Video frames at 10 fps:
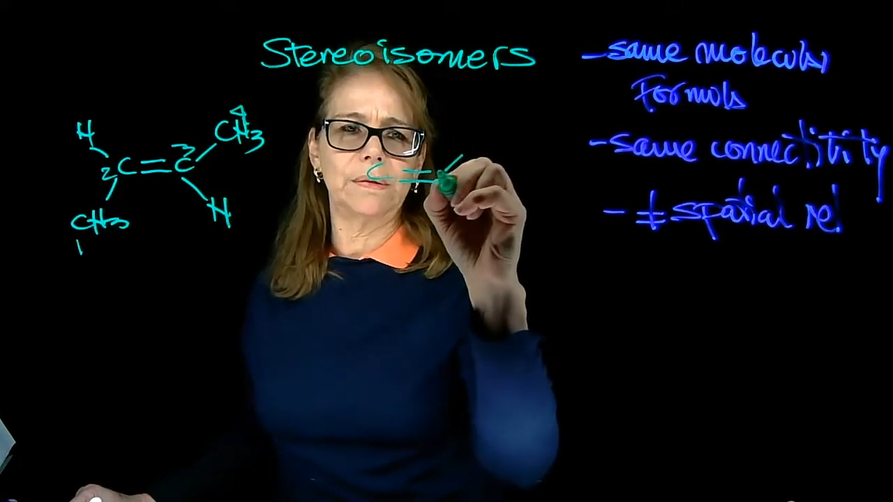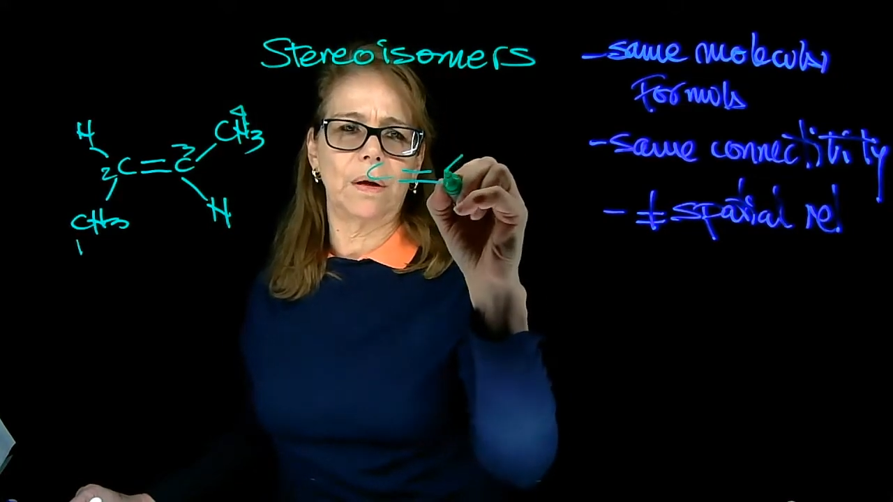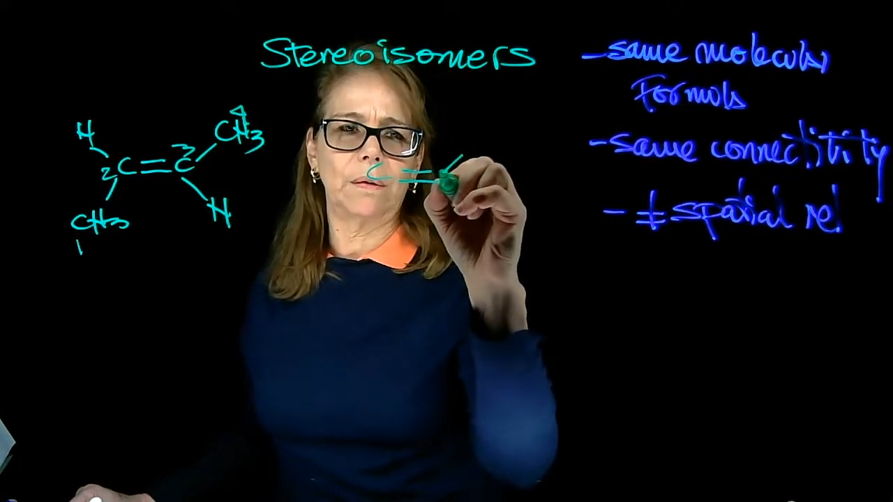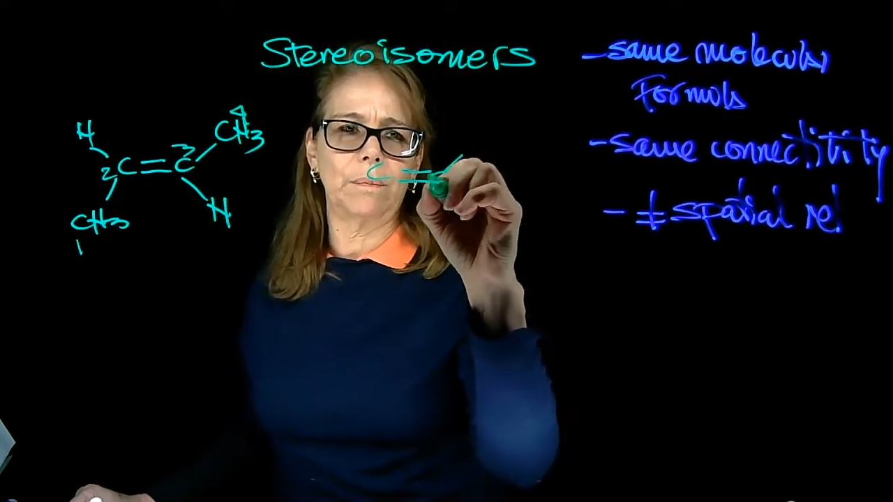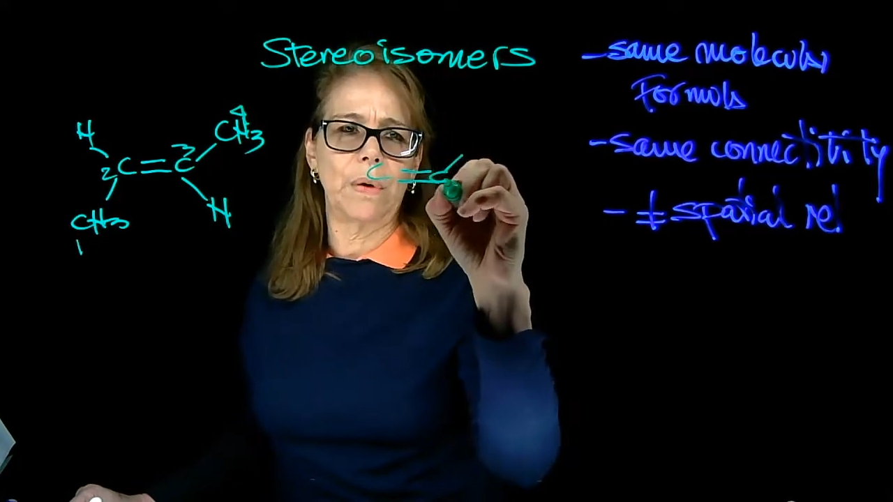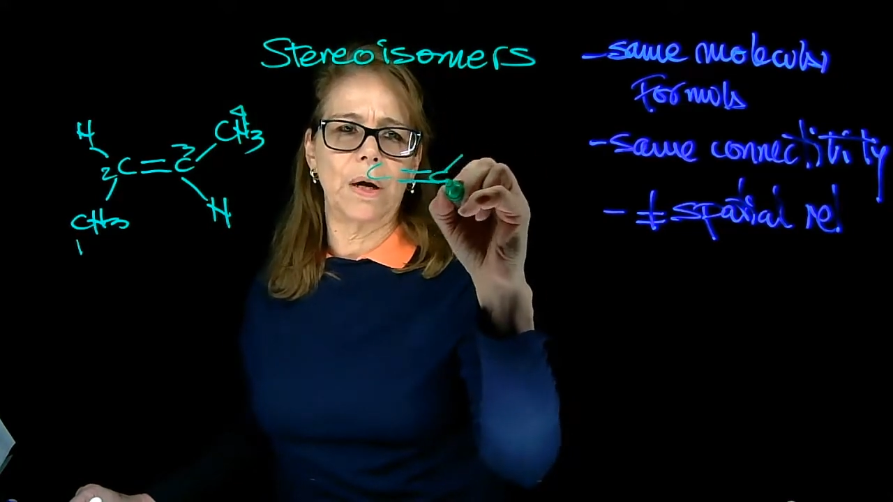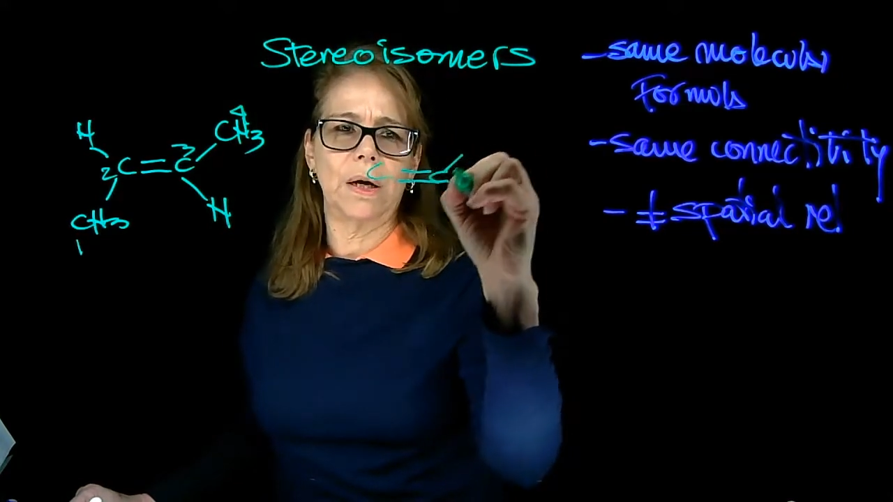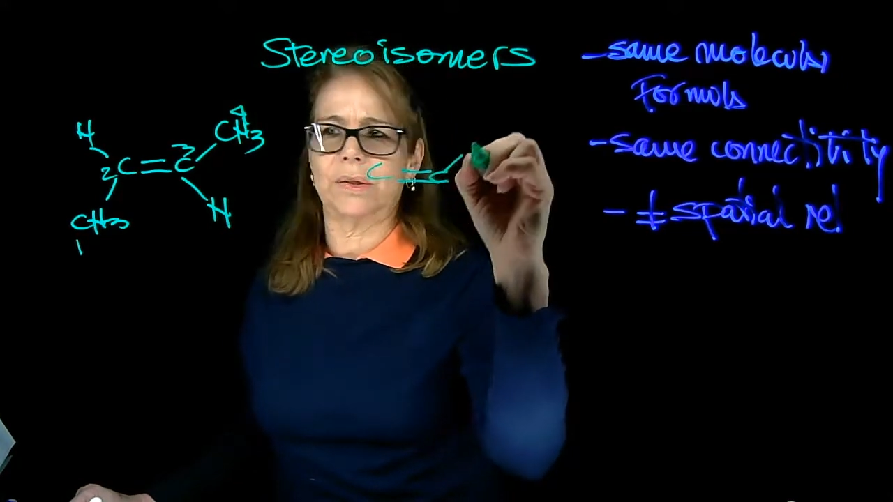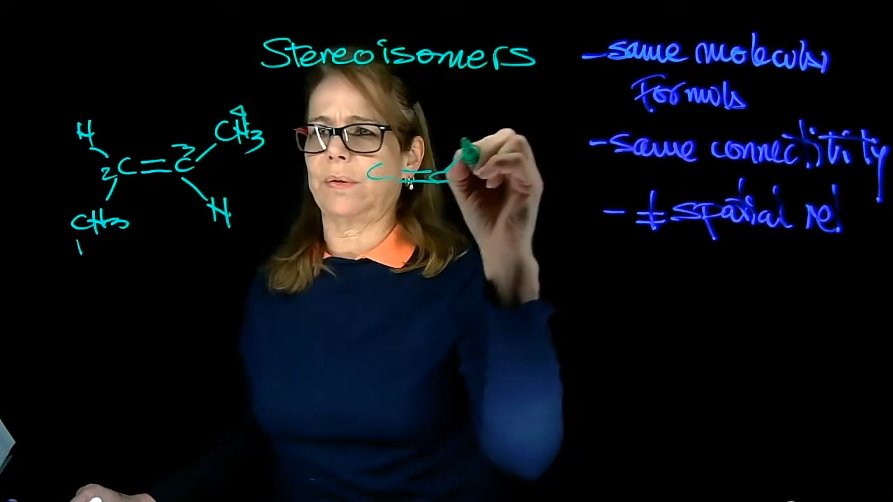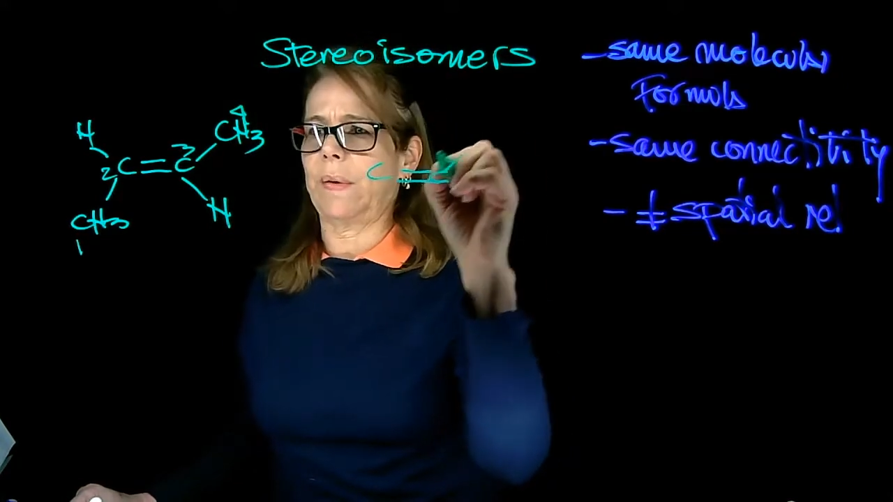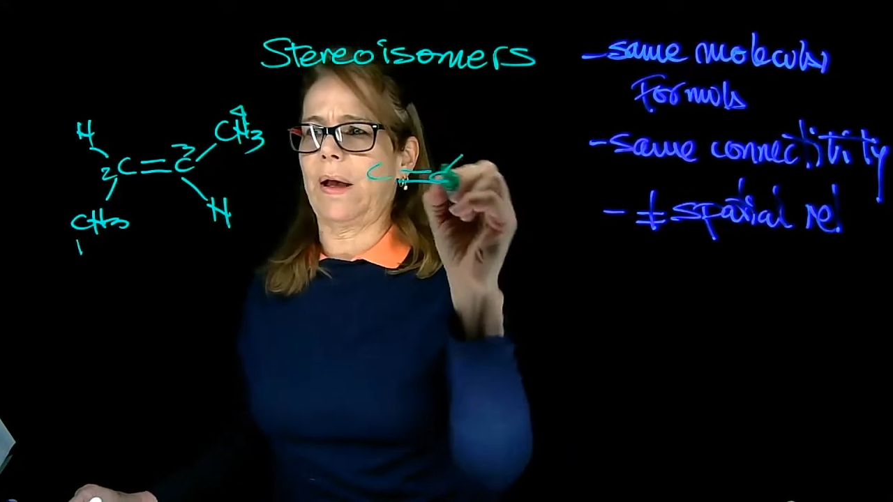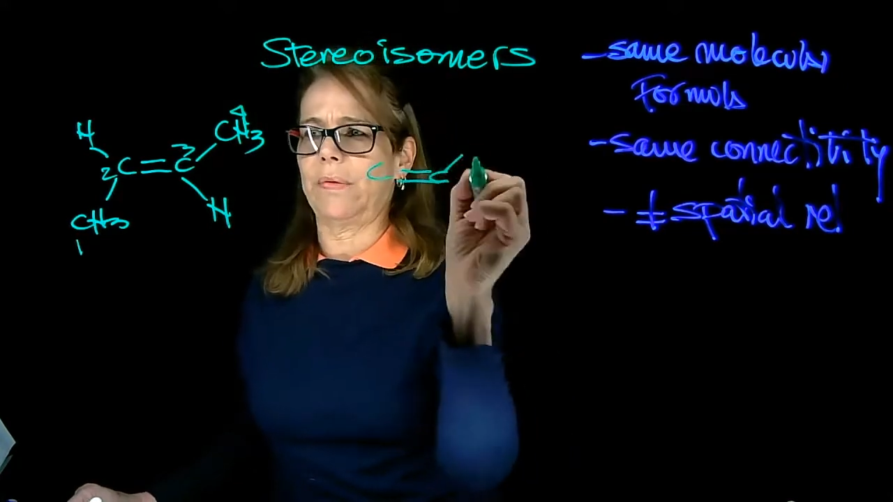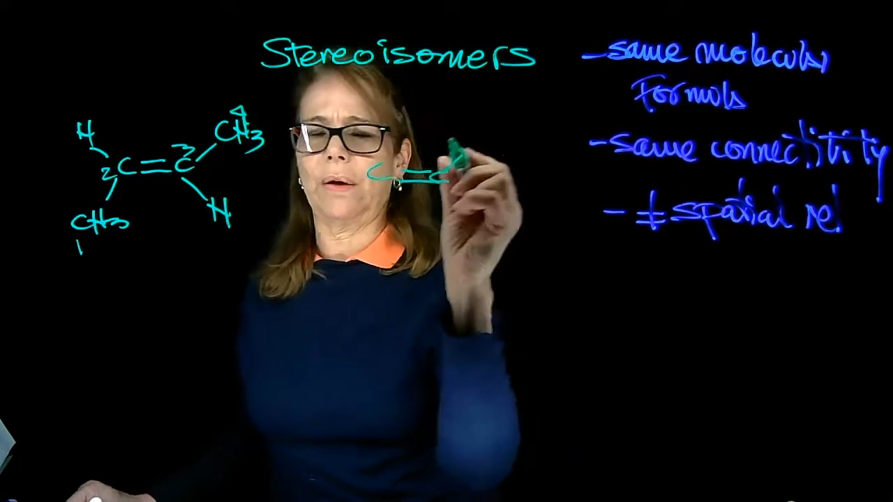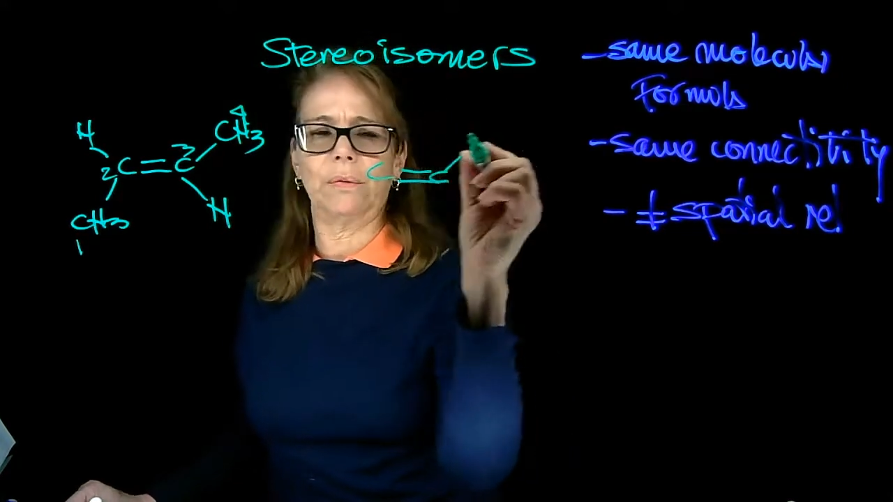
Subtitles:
talk much about that.